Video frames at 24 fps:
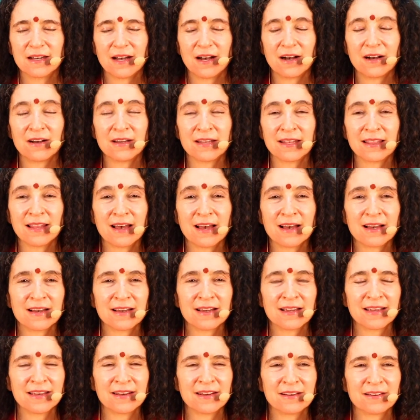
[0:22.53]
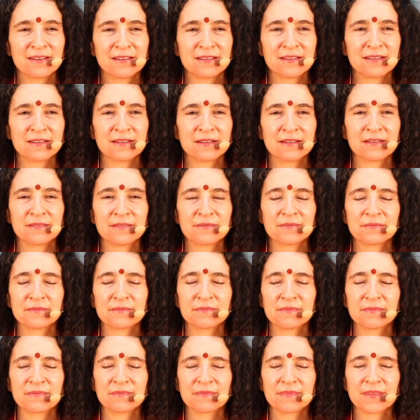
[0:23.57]
online, on
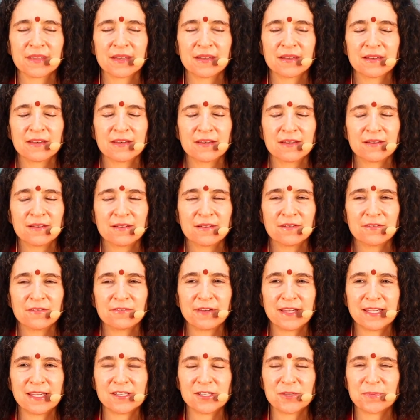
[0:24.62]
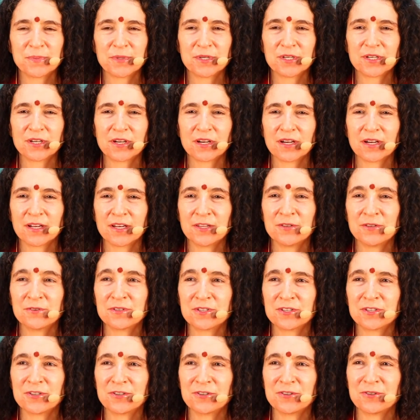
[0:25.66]
Facebook, on
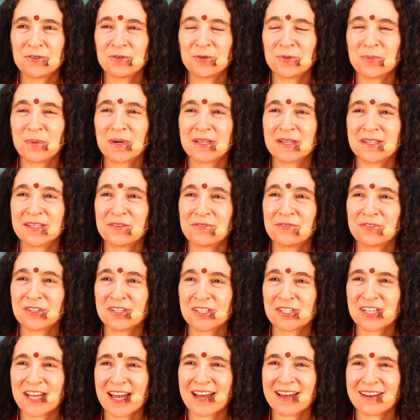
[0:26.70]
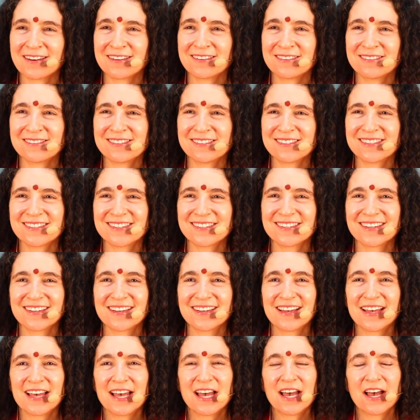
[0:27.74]
YouTube, on different channels.
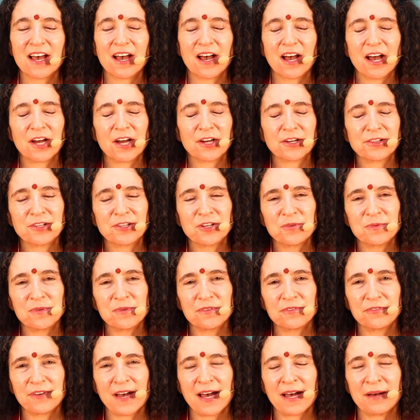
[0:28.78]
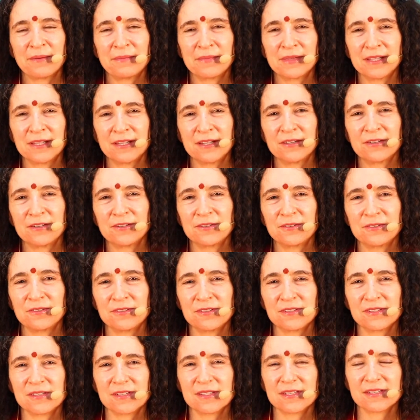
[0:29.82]
Our global family
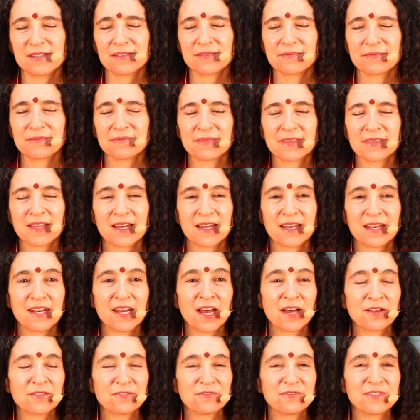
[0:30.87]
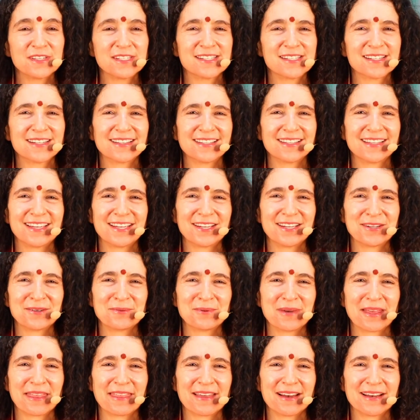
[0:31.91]
who's not physically here
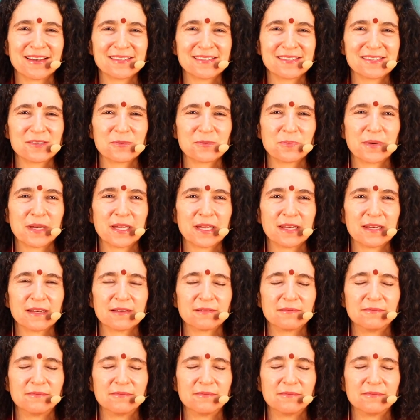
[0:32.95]
with us, but